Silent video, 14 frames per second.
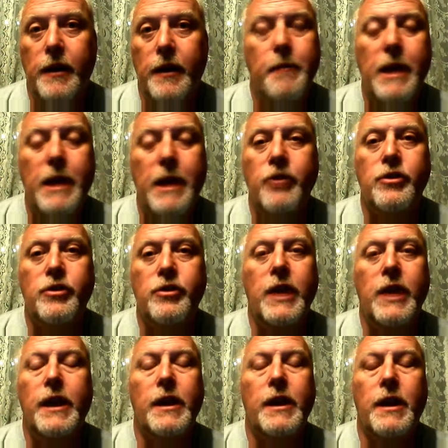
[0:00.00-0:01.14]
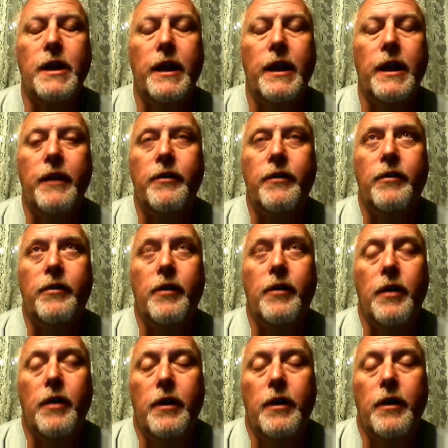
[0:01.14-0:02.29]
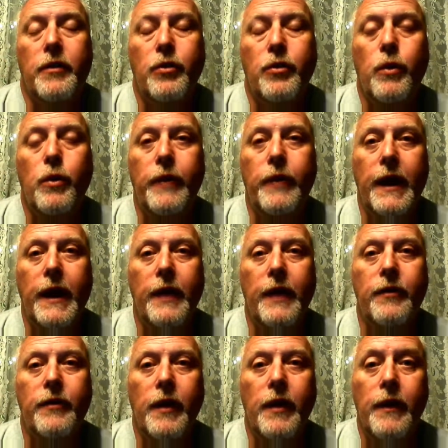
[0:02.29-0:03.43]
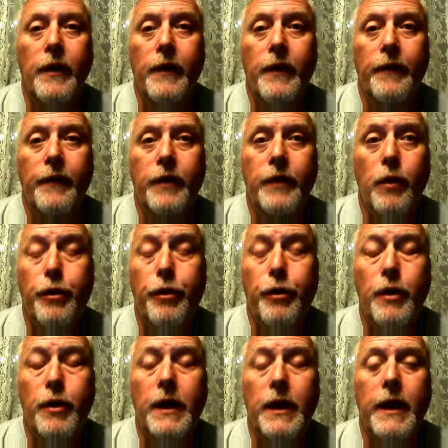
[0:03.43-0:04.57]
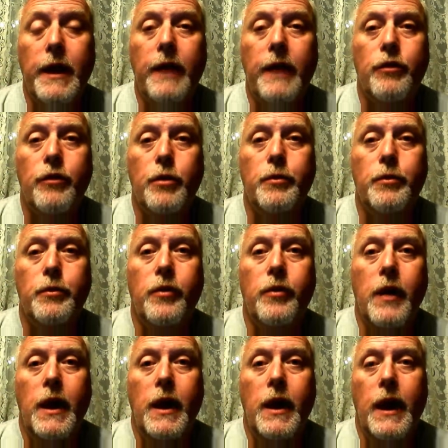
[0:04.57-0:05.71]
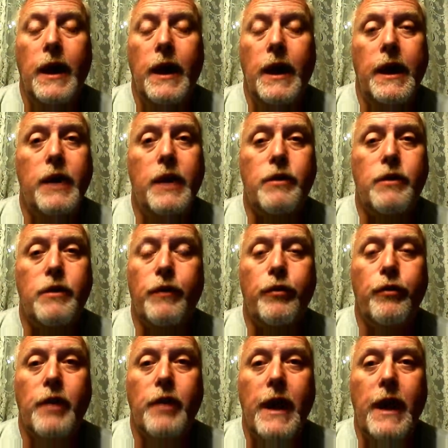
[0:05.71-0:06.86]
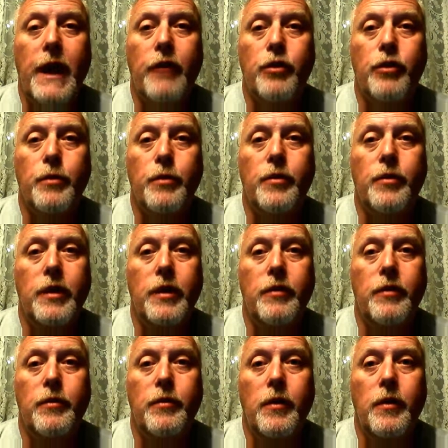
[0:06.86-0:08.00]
Imagine taking a class or a school that has 30 classrooms, and each of those classrooms is